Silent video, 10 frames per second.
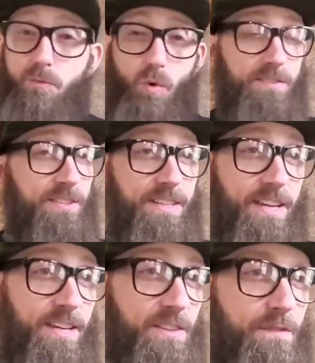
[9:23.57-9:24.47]
And once
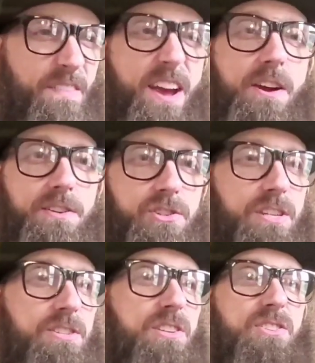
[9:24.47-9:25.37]
again, the
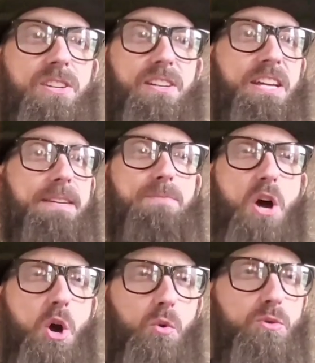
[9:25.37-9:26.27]
Pharisees exclaim,
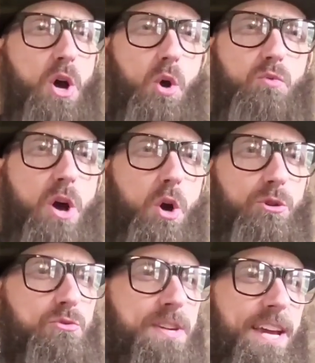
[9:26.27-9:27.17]
no, no, no,
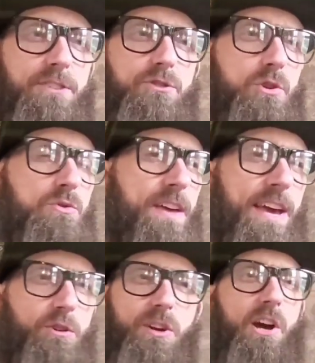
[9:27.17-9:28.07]
you can't do
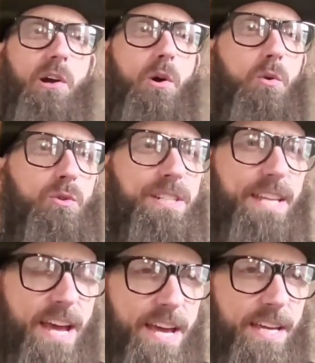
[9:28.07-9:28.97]
that on our holy
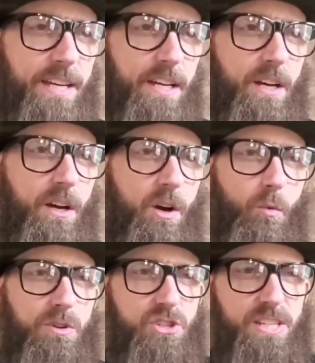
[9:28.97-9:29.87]
day.
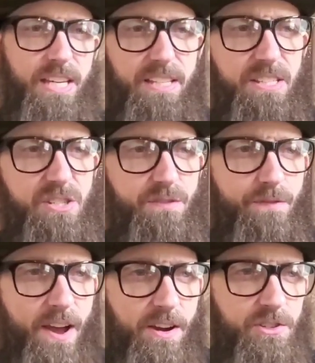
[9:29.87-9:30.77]
Once again, these
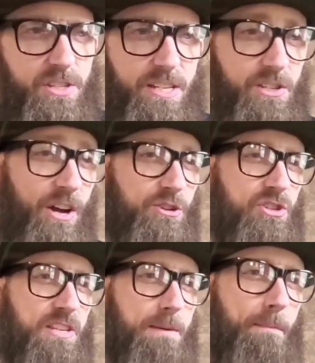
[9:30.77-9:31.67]
Pharisees are
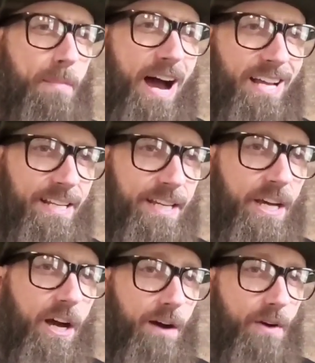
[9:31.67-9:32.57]

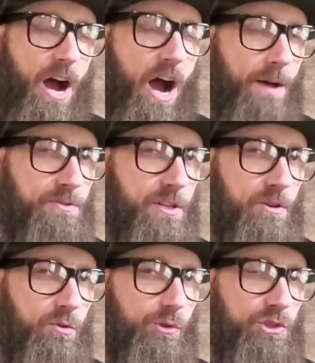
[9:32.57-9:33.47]
symbolic of
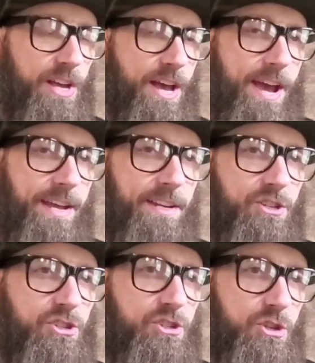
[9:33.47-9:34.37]
obstacles and
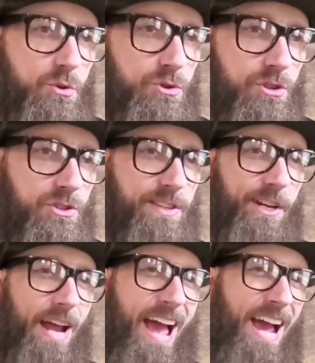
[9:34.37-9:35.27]
excuses
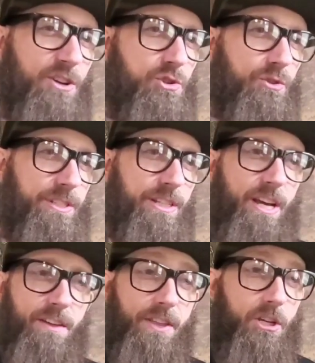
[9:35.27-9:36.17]
that are
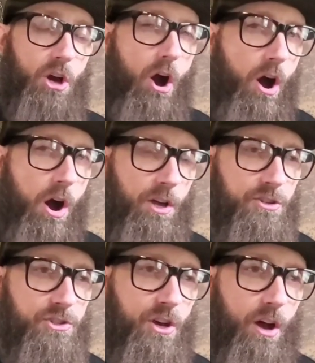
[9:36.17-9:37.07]
actually the
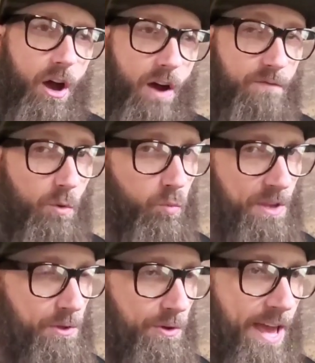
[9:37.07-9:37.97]
cause of the
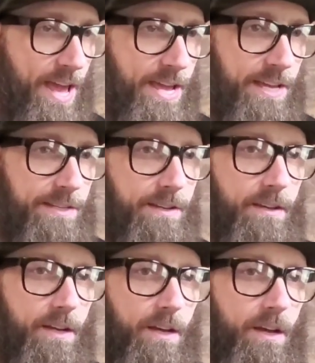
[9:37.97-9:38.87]
withered hand.